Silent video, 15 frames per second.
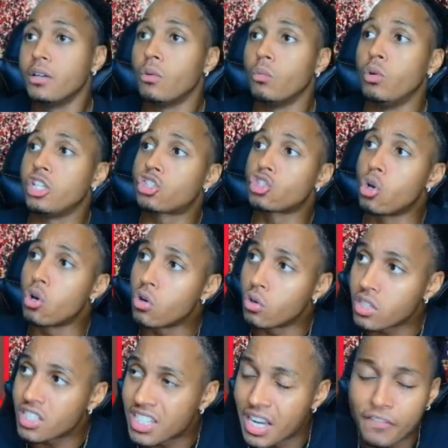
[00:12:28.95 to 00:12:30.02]
We
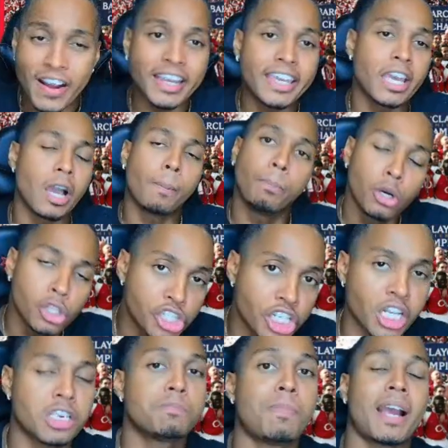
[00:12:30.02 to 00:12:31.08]
saw Slovakia
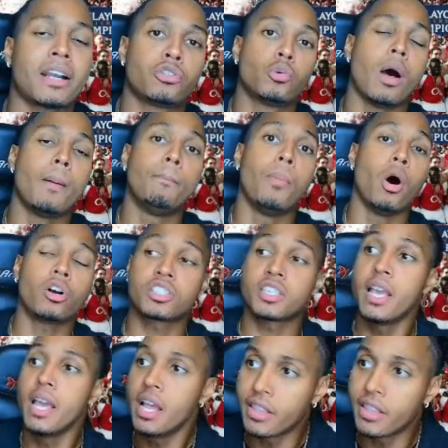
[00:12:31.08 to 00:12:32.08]
pushing us back to our box.